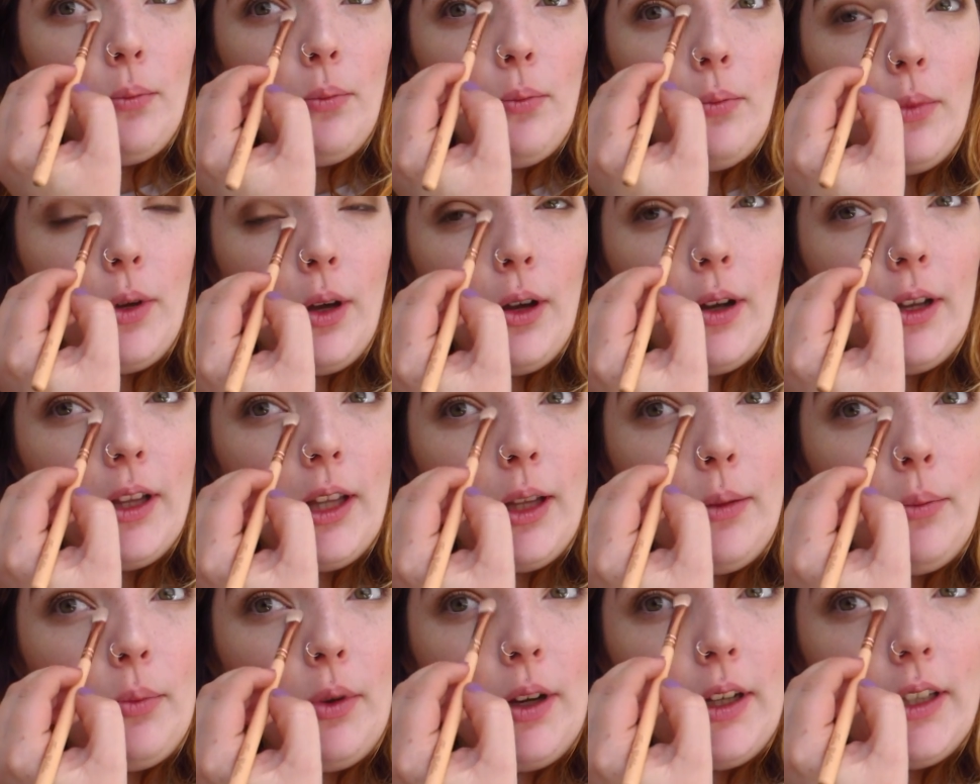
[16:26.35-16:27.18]
not
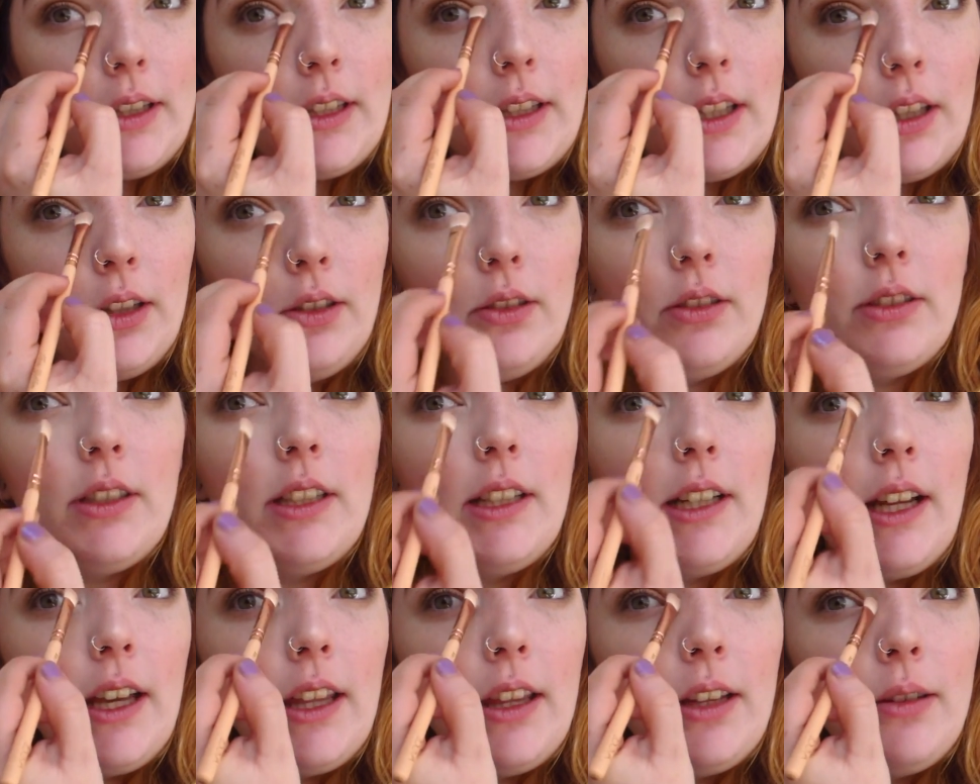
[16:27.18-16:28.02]
only brings the look
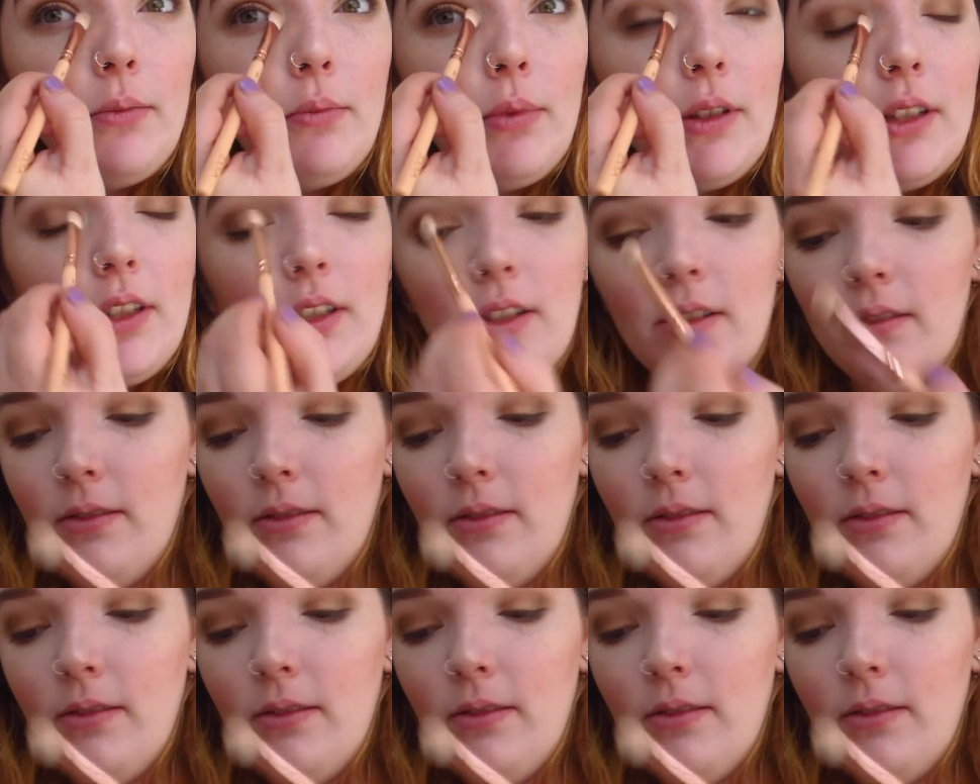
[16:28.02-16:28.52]
together, but